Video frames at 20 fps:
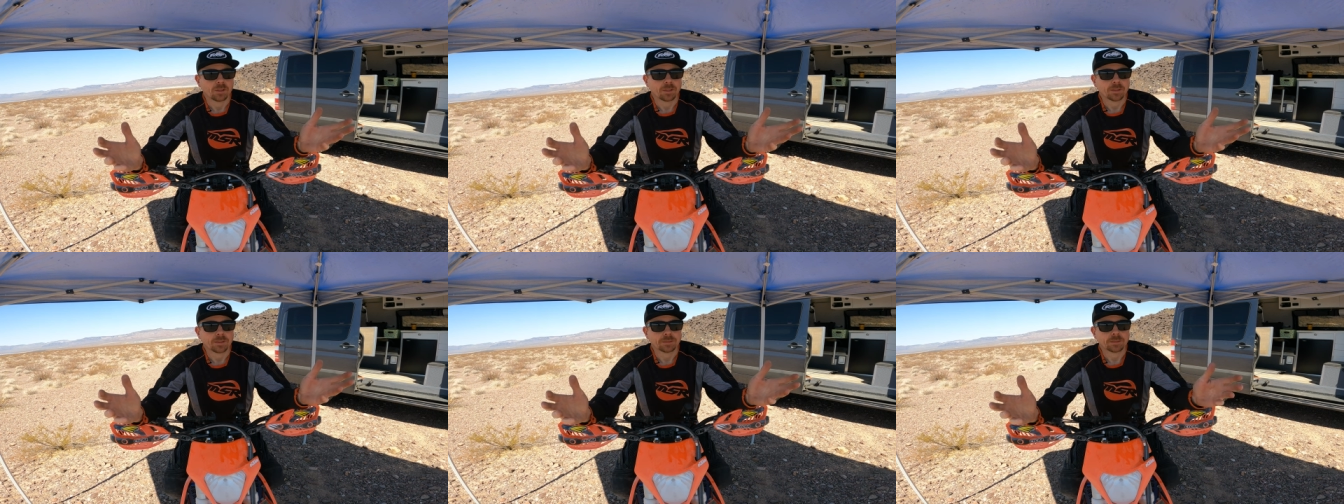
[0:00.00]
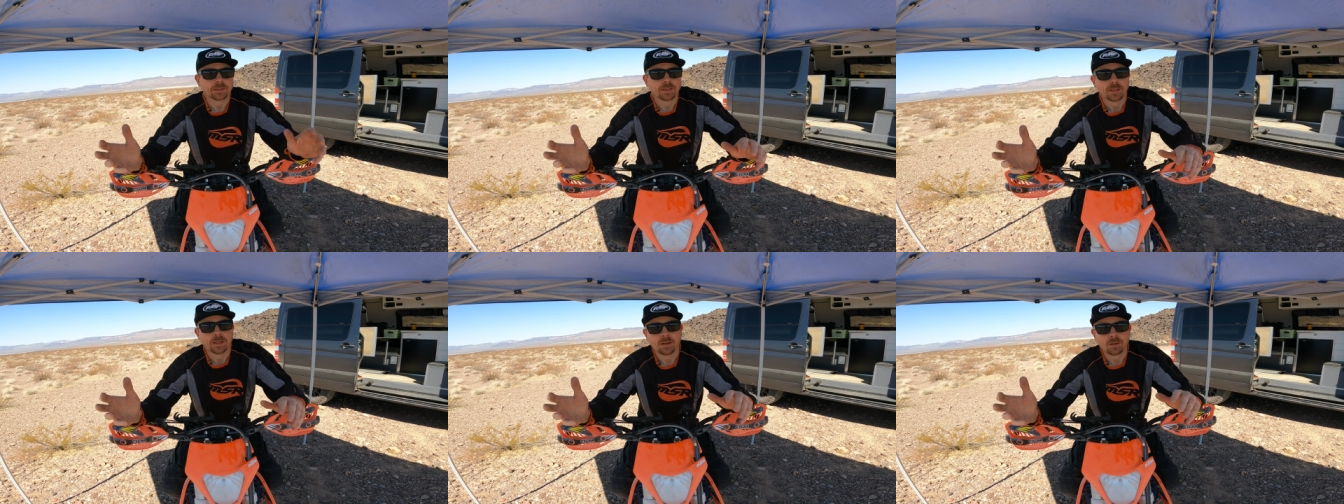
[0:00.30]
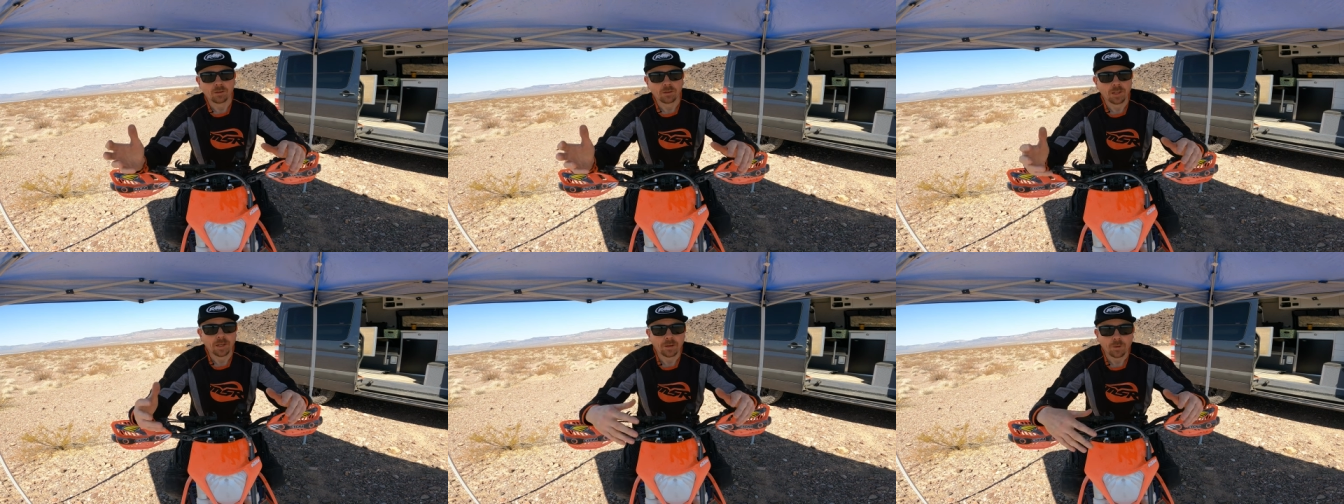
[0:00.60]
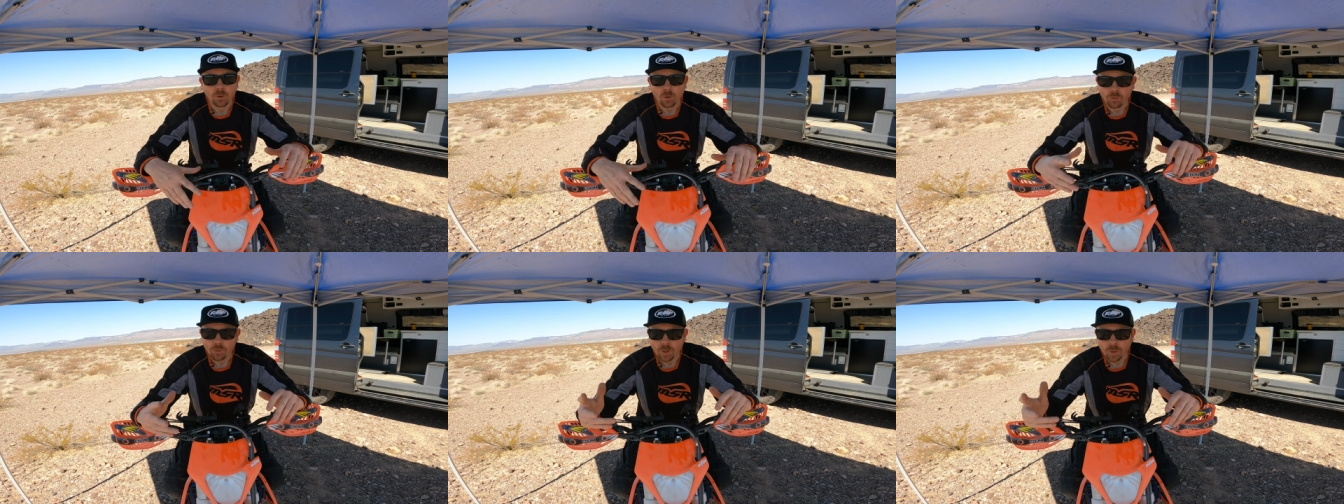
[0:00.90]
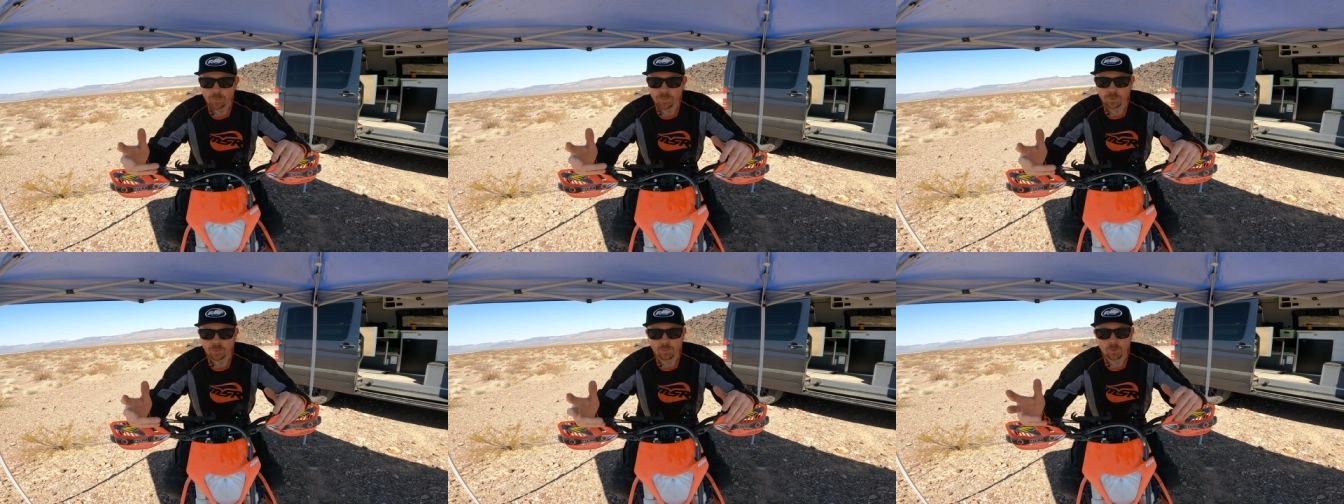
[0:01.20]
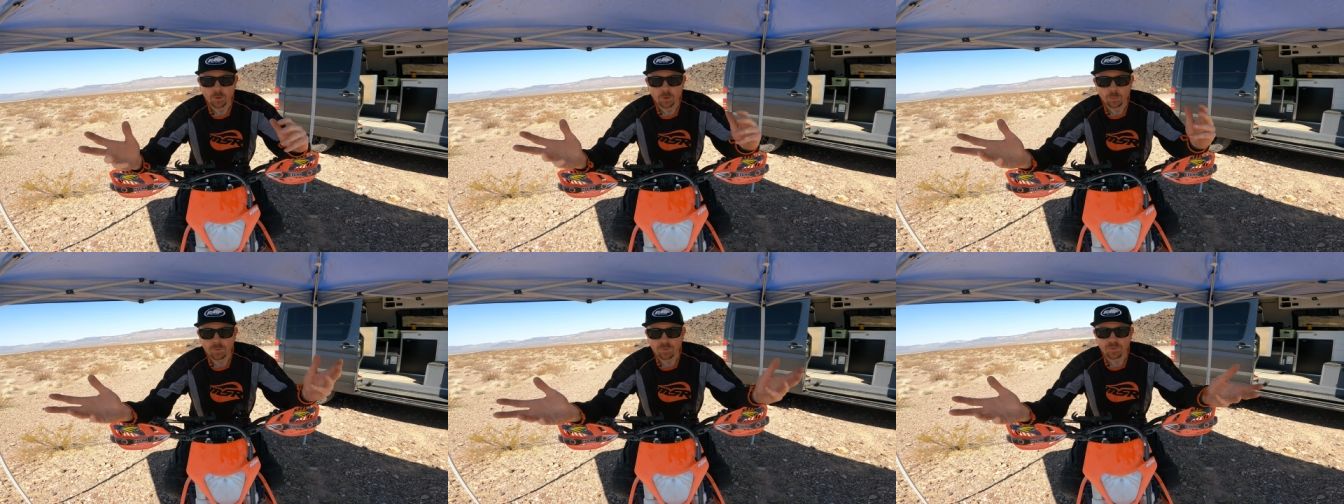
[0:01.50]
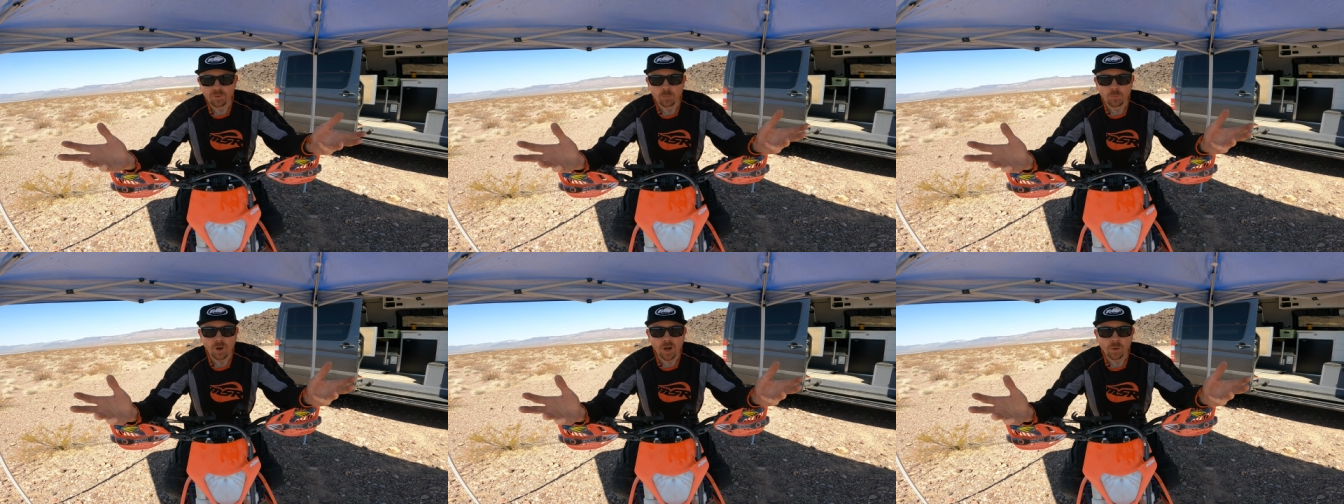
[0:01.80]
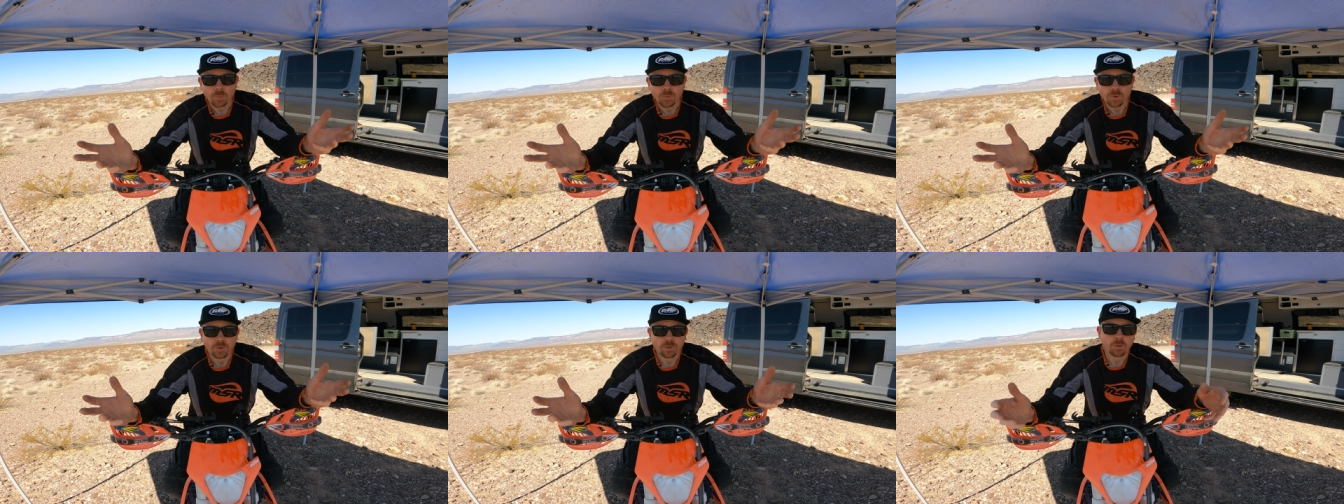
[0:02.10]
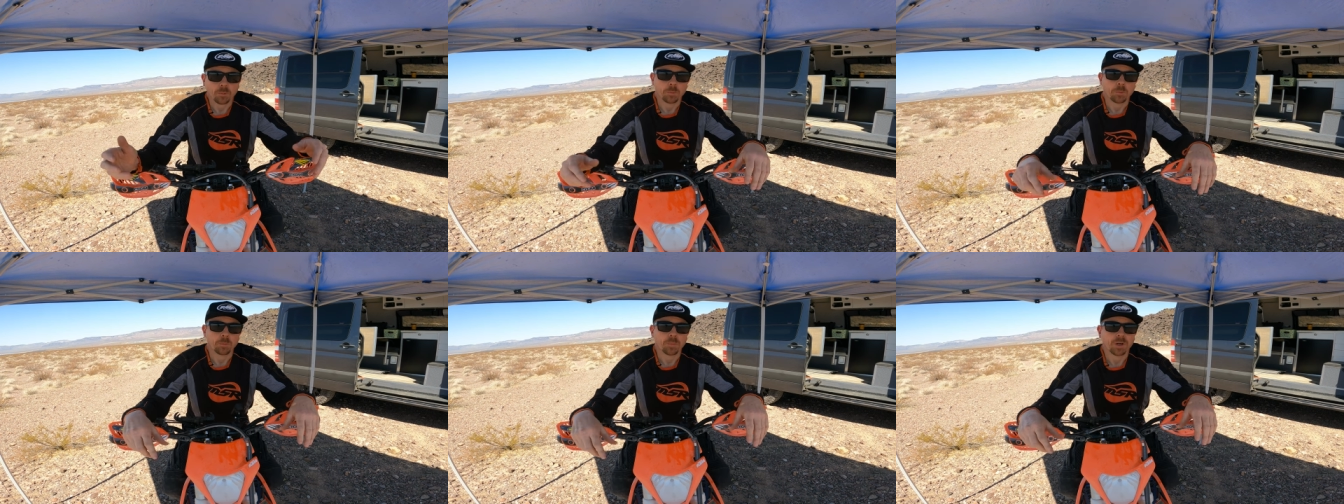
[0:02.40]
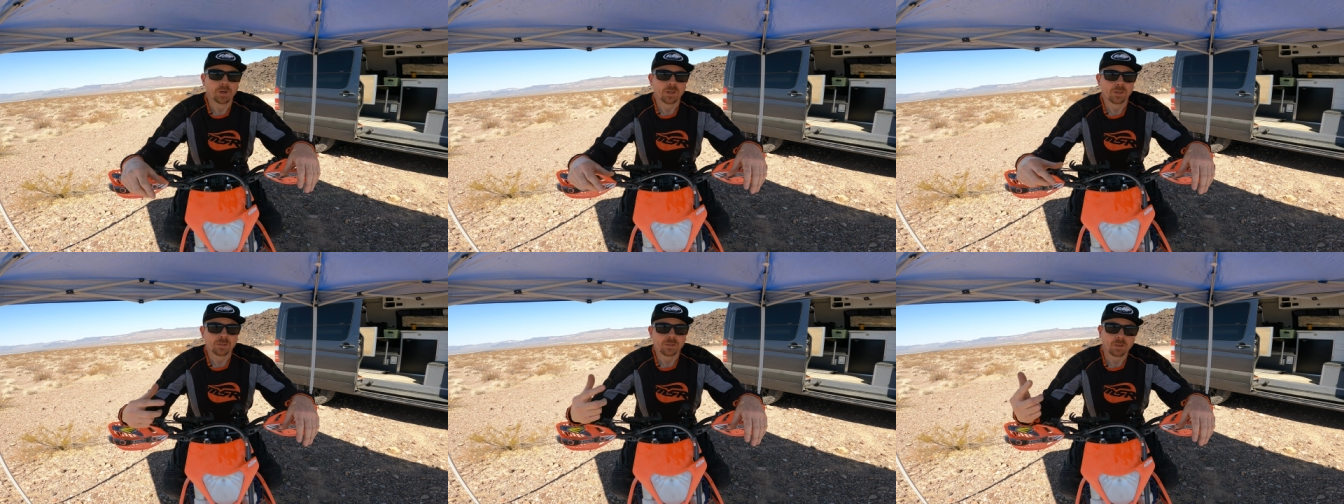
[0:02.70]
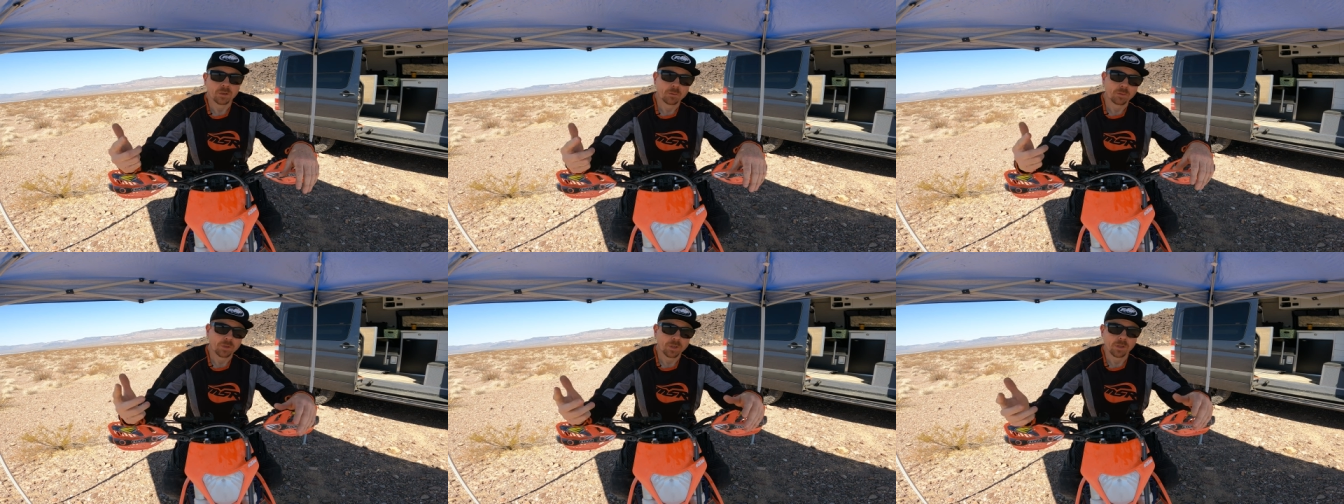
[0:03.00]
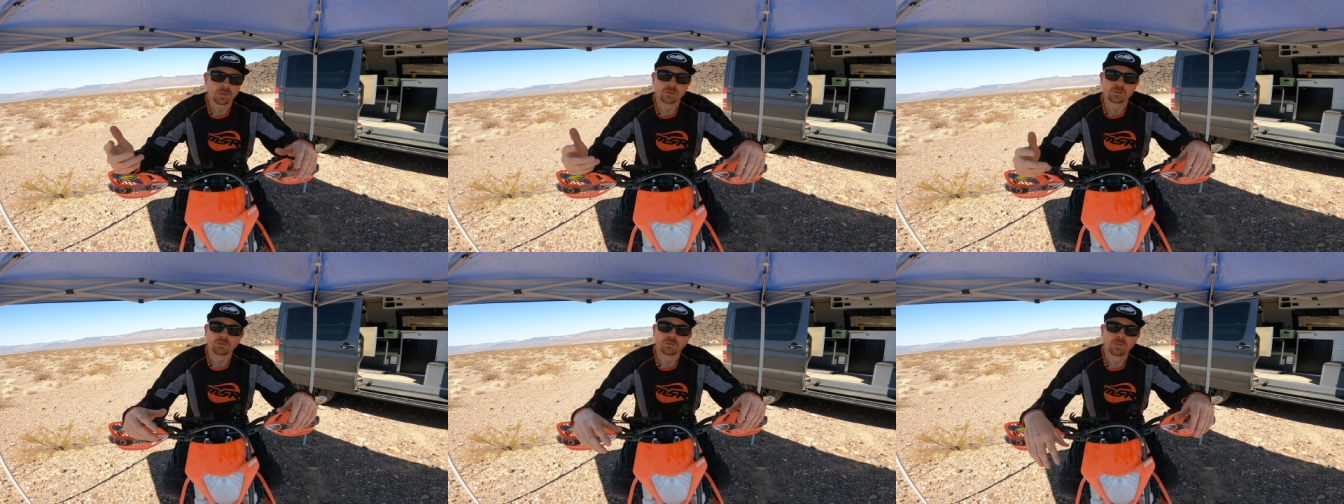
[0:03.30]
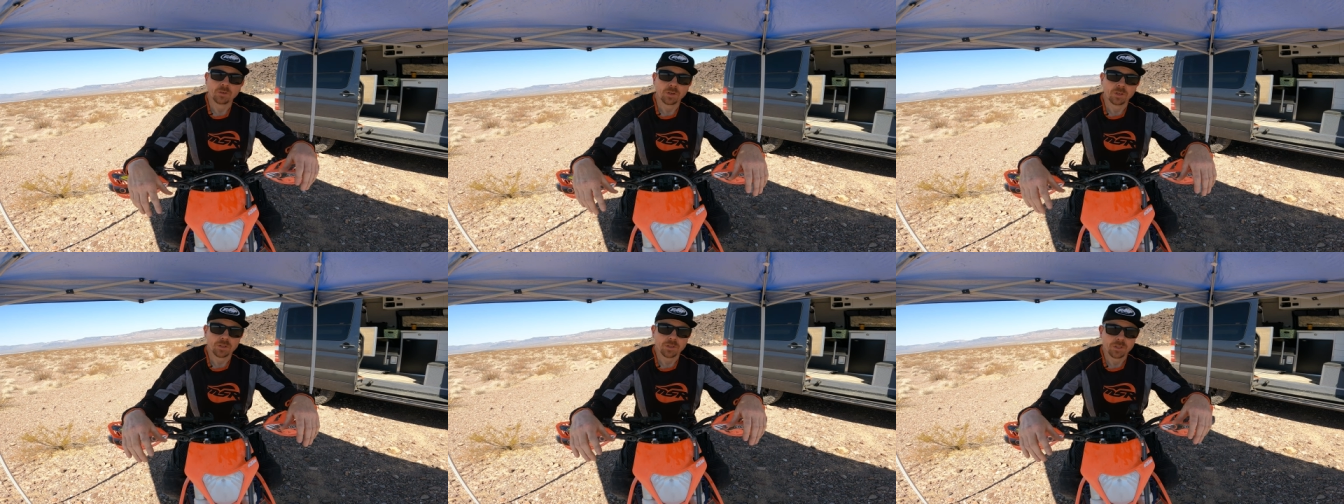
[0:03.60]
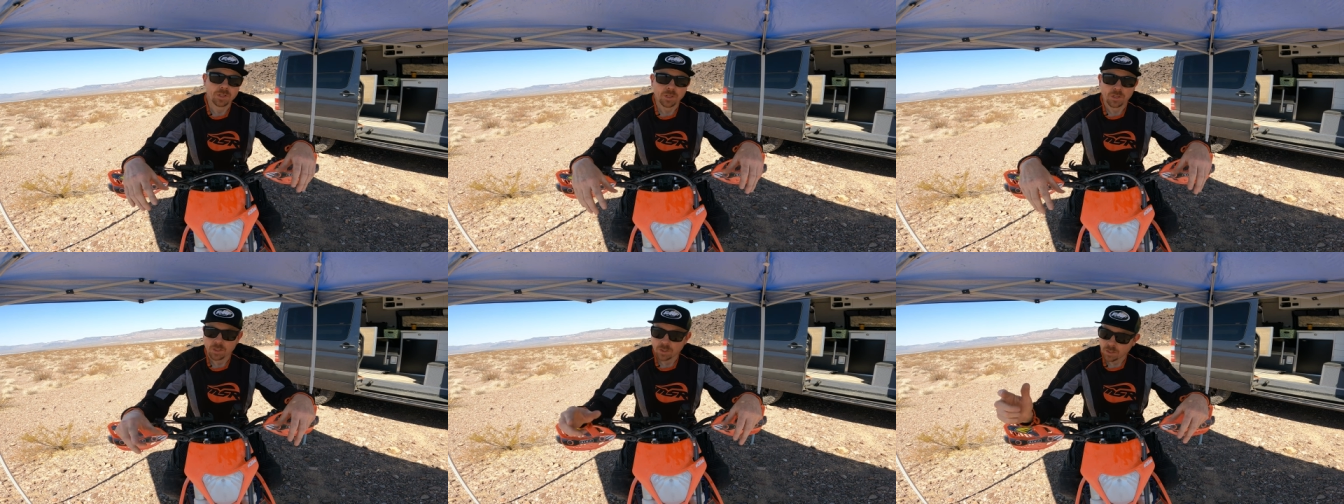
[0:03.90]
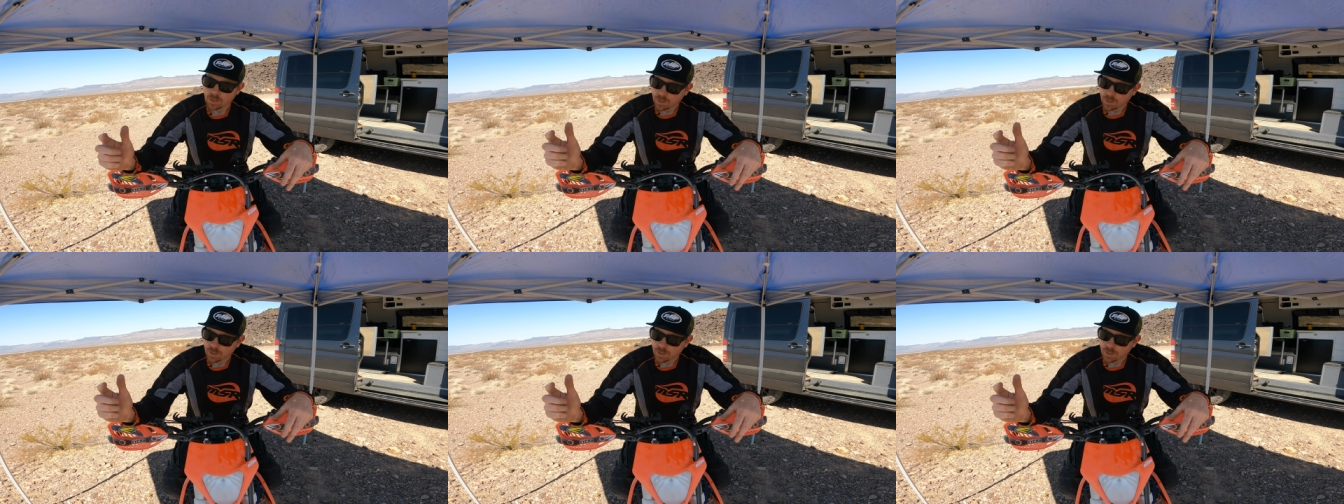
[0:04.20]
like I said, I don't like holding up the group if I'm riding with a group of buddies and I want to get some footage.